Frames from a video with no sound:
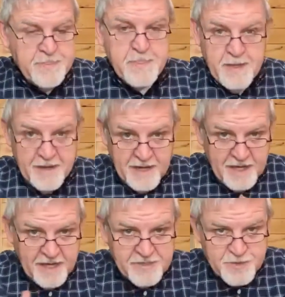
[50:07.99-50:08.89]
Now, I, I
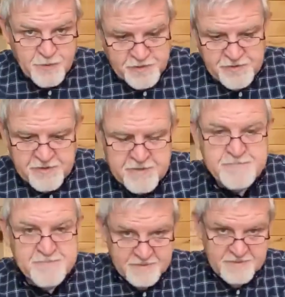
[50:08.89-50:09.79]
just wonder
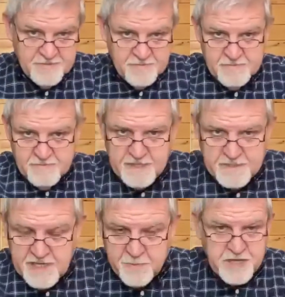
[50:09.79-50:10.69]
by the
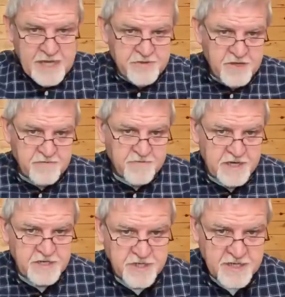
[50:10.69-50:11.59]
time we get done
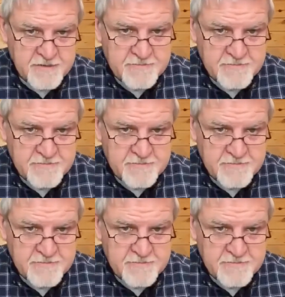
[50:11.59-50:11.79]
finishing